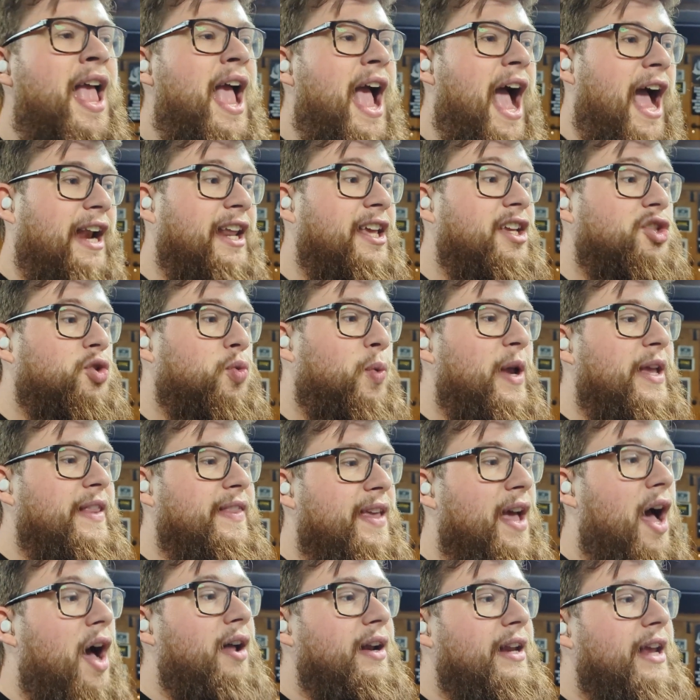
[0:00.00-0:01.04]
and each week the
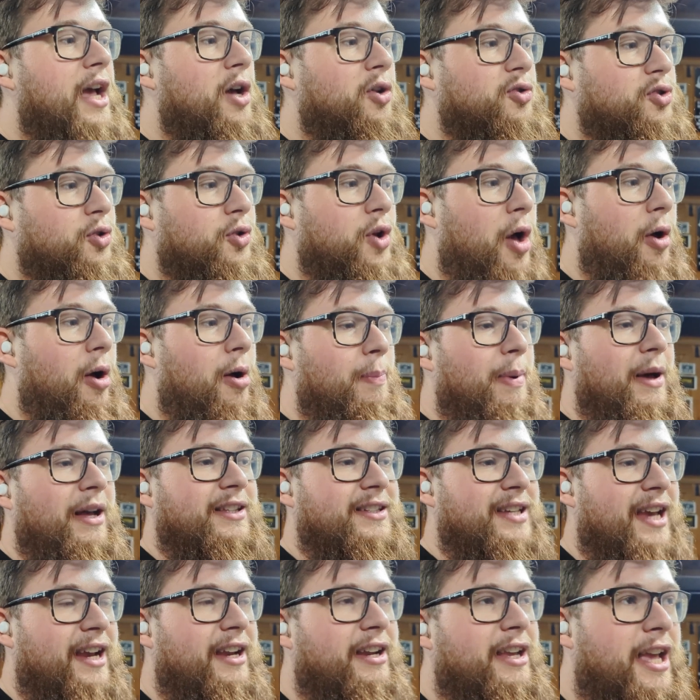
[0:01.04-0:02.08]
RDLs will go up by
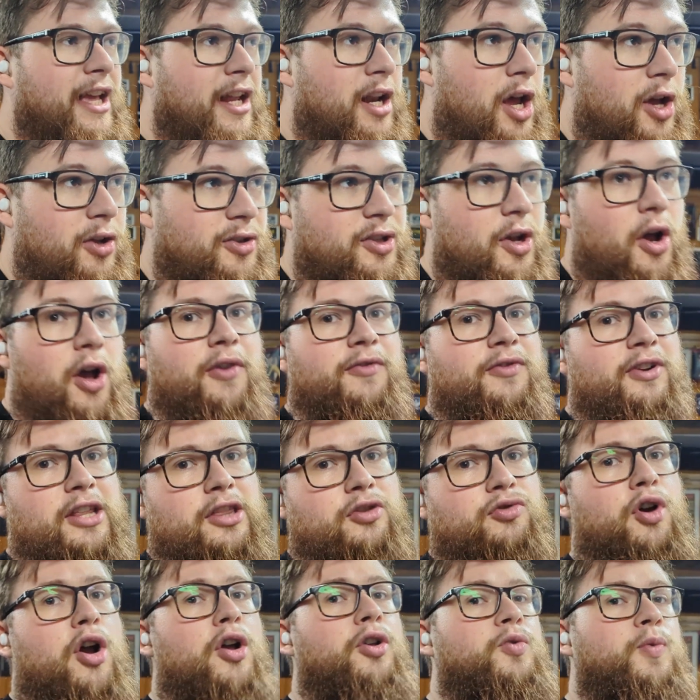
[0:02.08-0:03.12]
10 kilos, so hopefully the
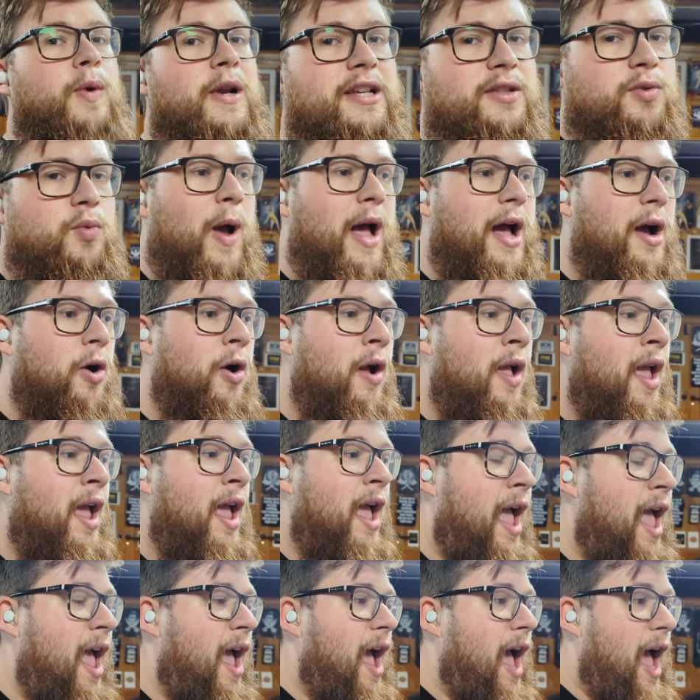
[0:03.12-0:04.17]
rows will as well,
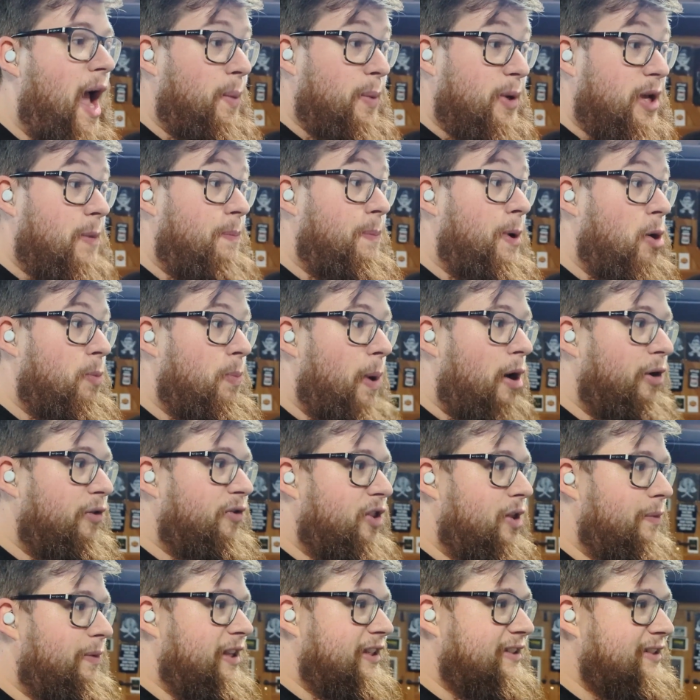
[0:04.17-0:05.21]
and we can build both of
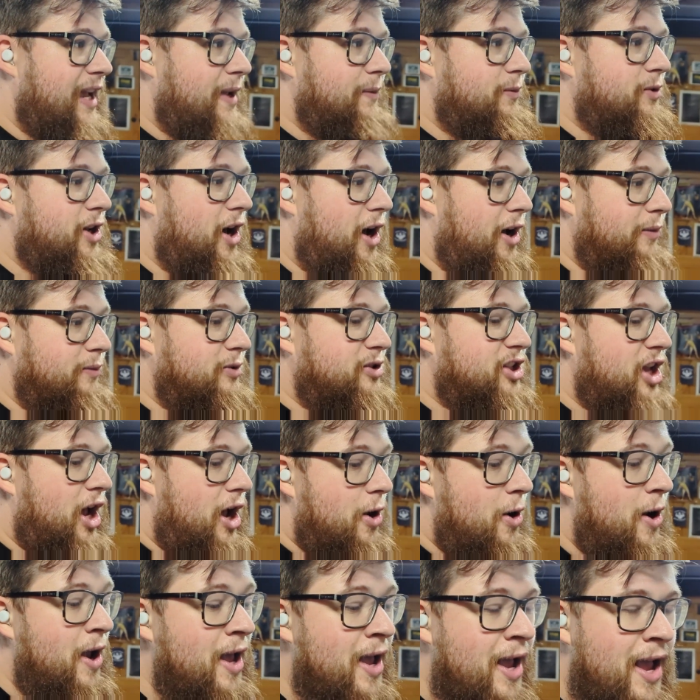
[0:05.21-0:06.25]
them at the same time. So
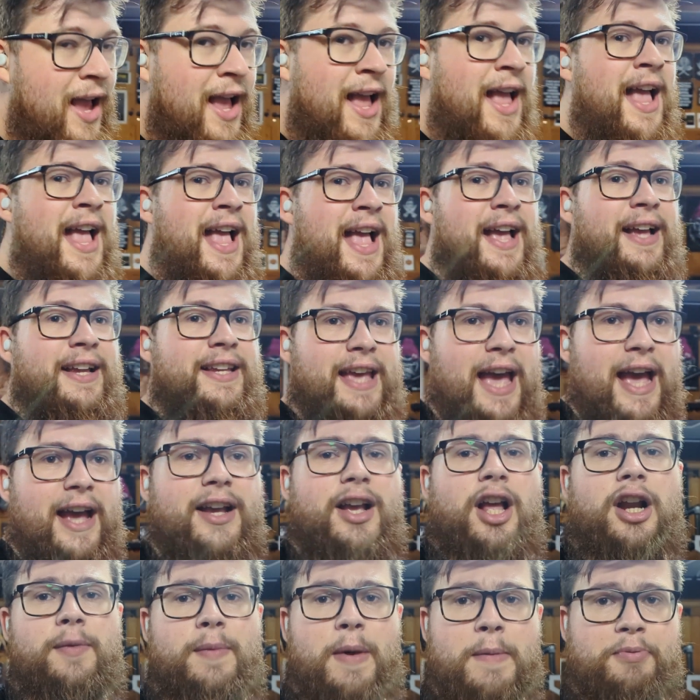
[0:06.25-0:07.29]
yeah,
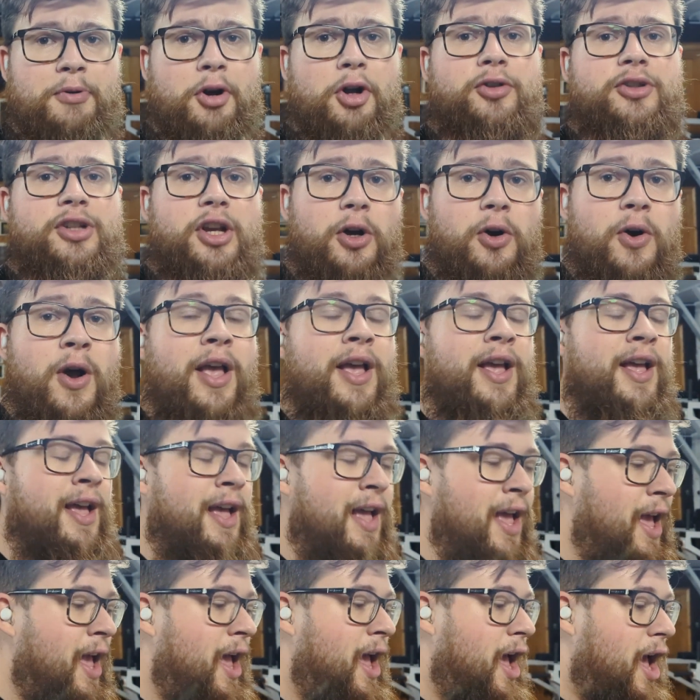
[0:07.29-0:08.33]
going to be brutal,
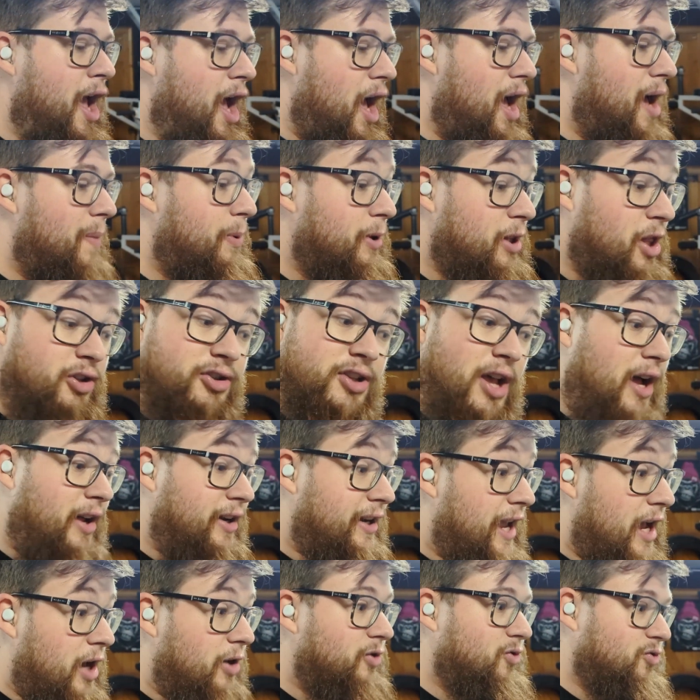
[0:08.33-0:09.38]
but those
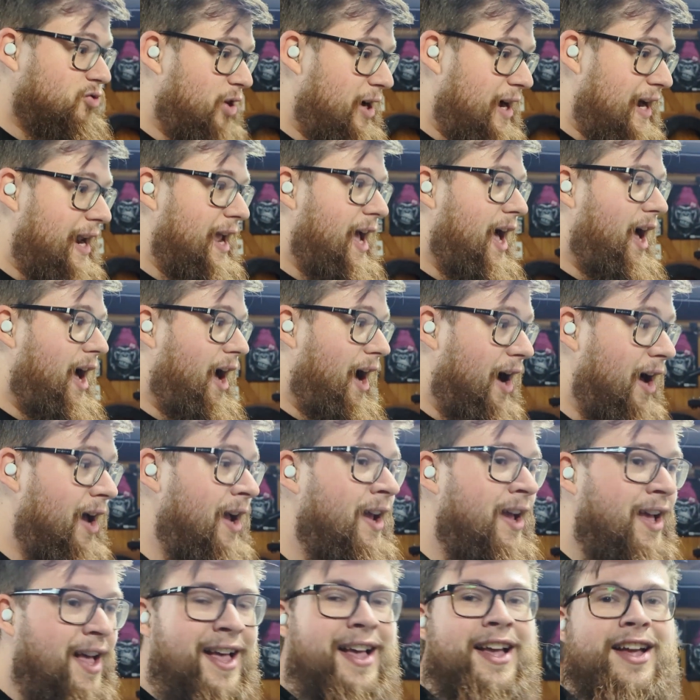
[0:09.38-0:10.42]
RDLs really
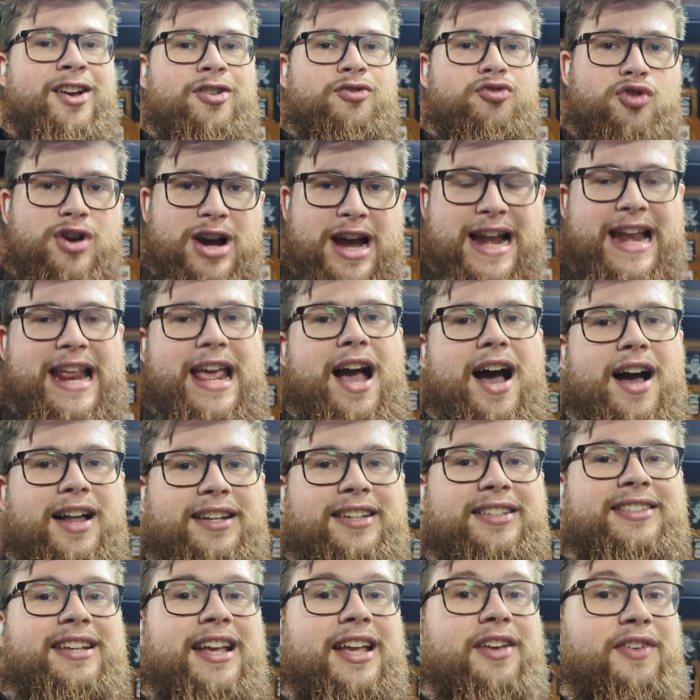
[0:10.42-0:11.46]
are
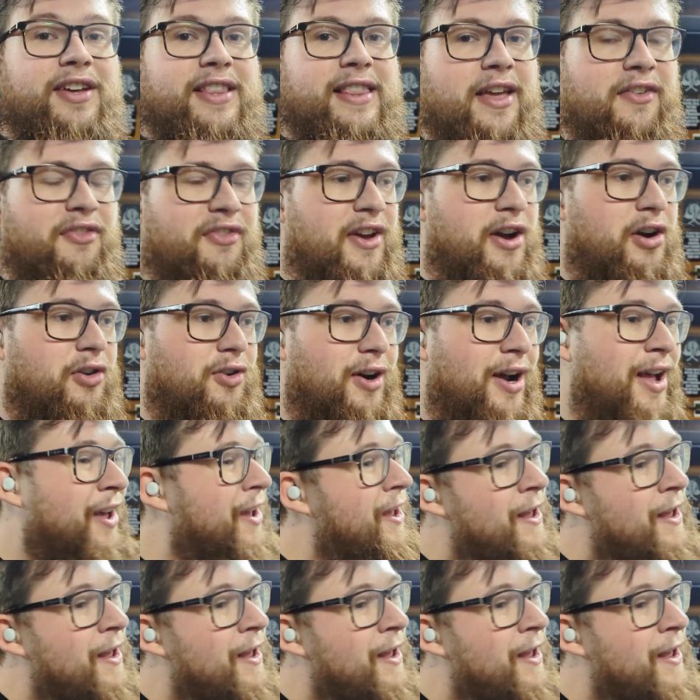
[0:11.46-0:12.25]
deceiving. They feel